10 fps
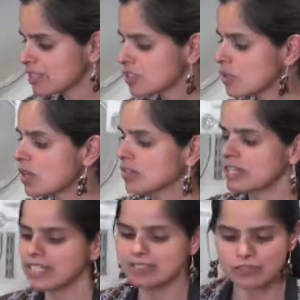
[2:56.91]
so
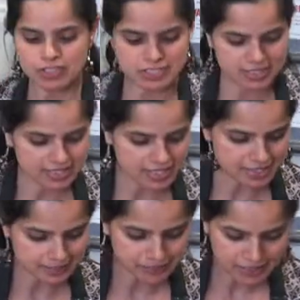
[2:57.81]
already, if you can see
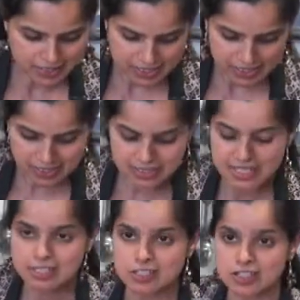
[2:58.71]
that, isn't
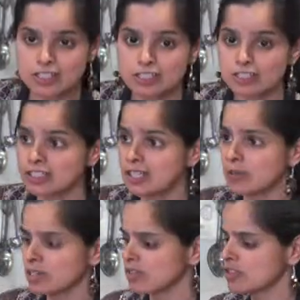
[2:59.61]
that starting to look like
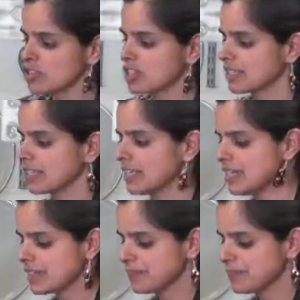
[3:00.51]
a wonderful chocolate cake?